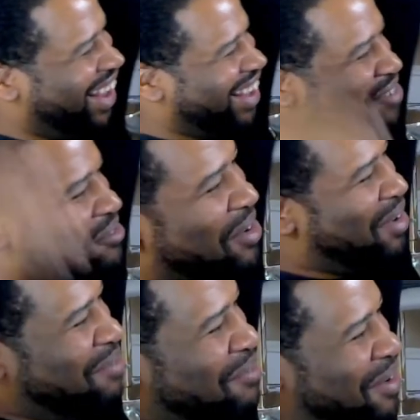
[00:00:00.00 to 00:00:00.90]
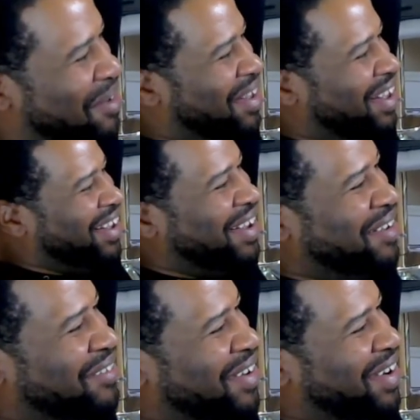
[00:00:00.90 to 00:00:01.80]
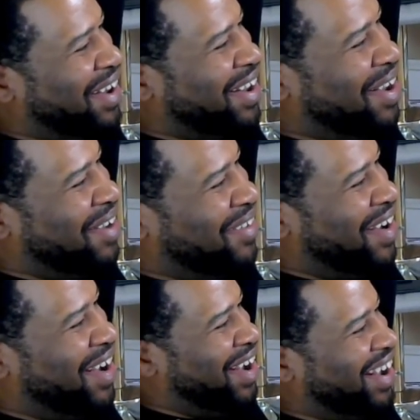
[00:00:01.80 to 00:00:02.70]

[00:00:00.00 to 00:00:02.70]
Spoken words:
Come on, come on, come on, come on.